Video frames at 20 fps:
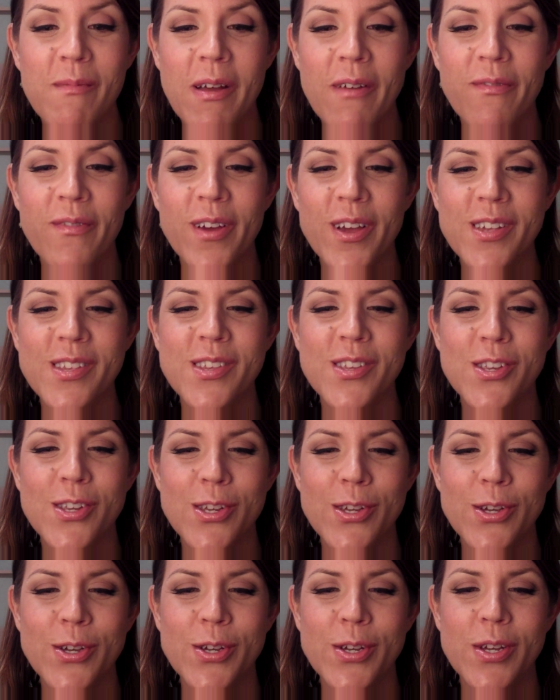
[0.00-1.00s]
my first
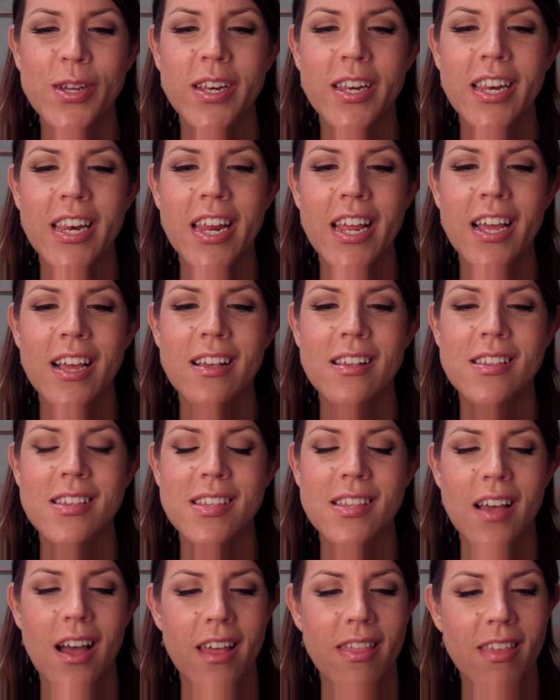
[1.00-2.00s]
two
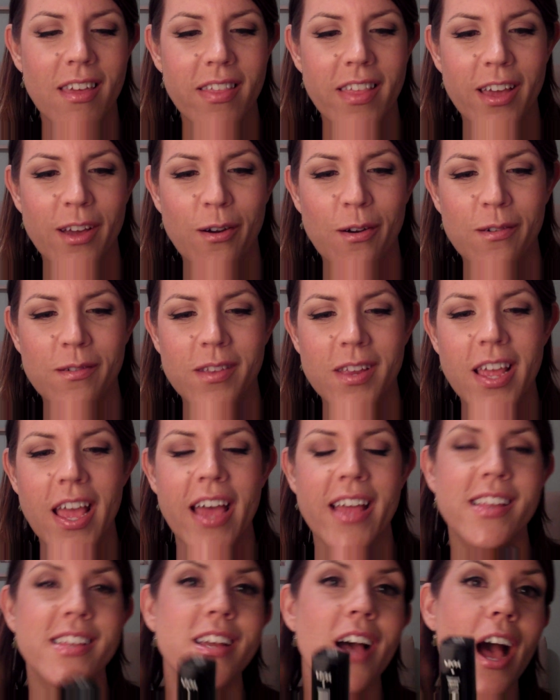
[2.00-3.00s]
NYX, I think they're called,
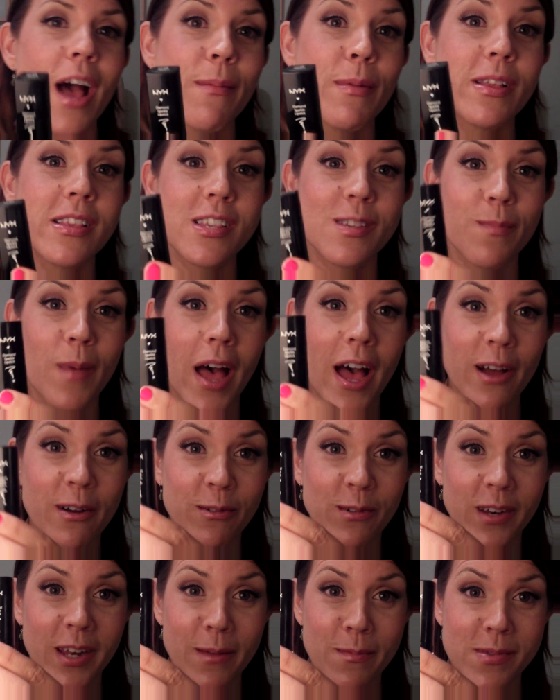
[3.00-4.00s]
yeah, Diamond
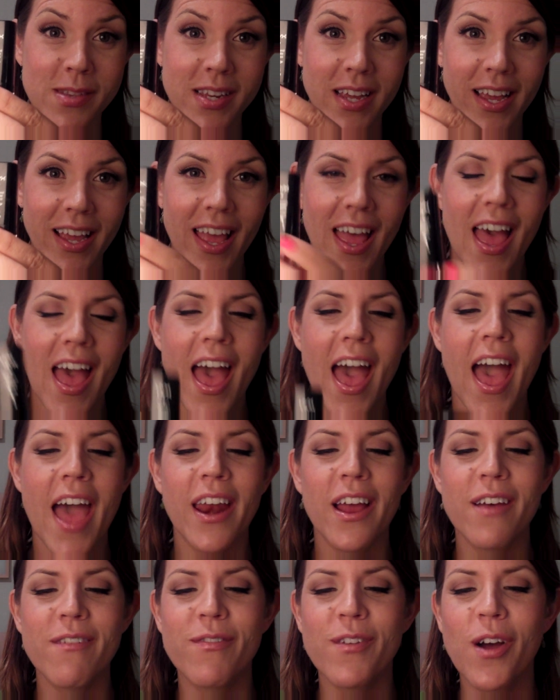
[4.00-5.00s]
Sparkle Lipstick. And
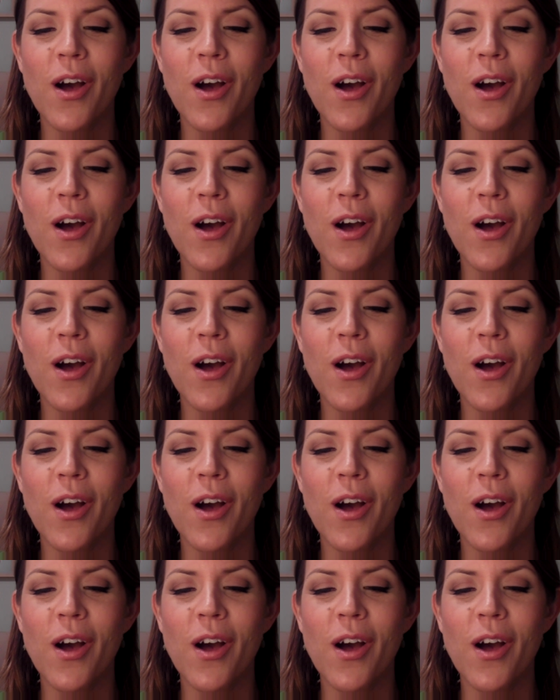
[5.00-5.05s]
I've